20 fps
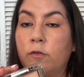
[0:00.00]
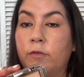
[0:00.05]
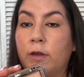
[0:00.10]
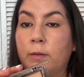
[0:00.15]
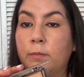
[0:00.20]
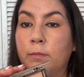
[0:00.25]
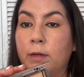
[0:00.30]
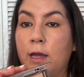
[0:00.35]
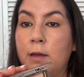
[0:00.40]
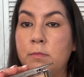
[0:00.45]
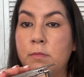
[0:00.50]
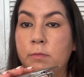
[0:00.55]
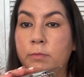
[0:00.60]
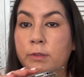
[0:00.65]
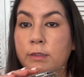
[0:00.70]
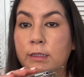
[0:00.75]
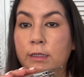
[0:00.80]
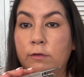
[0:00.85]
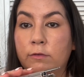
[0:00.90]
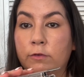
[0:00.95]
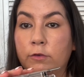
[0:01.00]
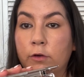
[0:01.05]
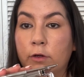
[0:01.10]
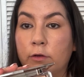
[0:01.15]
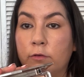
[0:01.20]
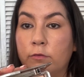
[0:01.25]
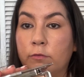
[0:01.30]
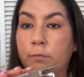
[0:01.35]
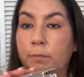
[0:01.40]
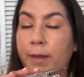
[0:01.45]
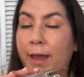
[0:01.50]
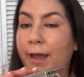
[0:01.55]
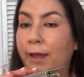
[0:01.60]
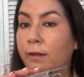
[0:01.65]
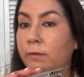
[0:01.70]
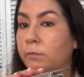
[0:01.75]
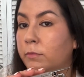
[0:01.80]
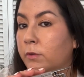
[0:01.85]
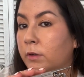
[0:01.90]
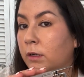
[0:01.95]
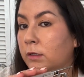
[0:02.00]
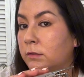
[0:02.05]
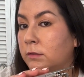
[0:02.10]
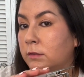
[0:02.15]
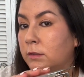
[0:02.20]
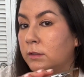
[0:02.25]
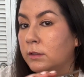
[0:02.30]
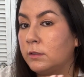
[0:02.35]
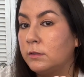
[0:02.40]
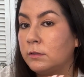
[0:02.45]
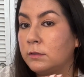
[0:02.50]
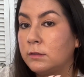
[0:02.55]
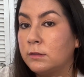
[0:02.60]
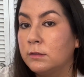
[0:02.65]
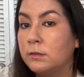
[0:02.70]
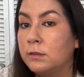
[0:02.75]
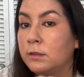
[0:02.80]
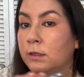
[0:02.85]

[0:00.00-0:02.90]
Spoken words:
I'm a believer of matte bronzers,